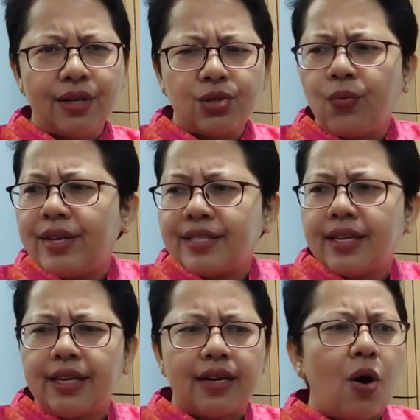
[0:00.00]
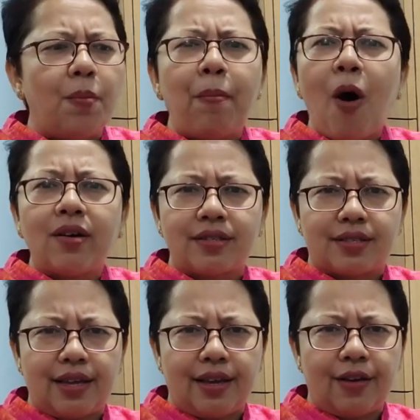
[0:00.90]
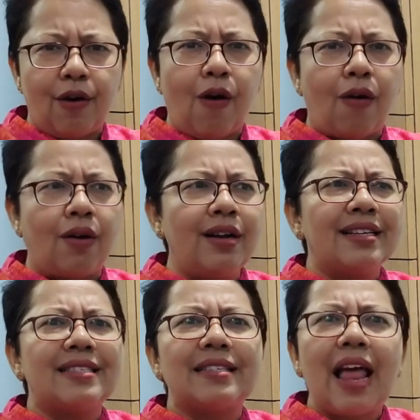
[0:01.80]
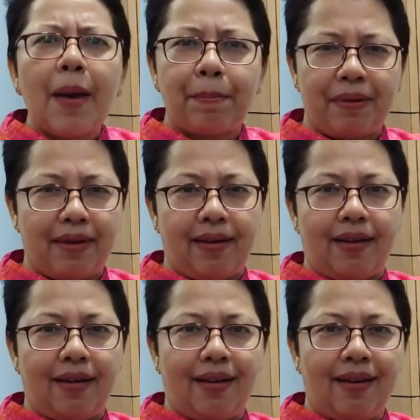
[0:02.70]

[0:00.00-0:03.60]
So we see or boxing or slapping.